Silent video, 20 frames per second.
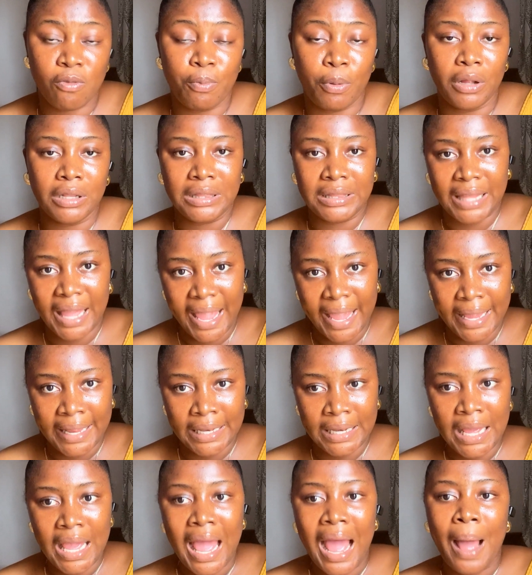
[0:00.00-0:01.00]
but
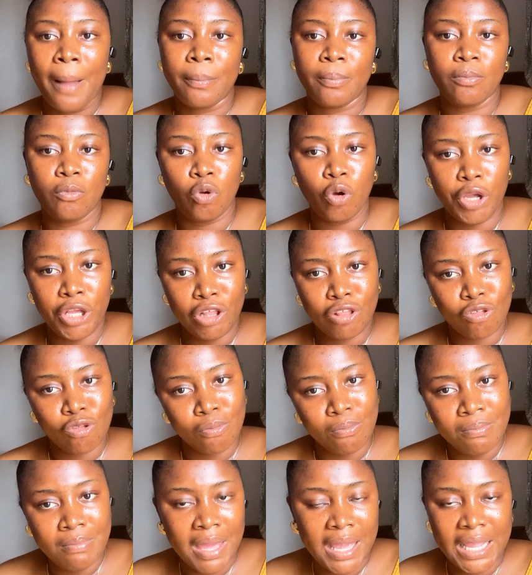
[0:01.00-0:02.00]
then I'm going to
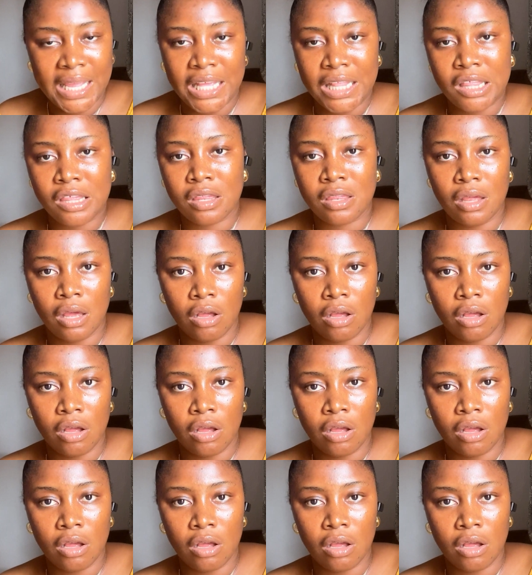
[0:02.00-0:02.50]
make it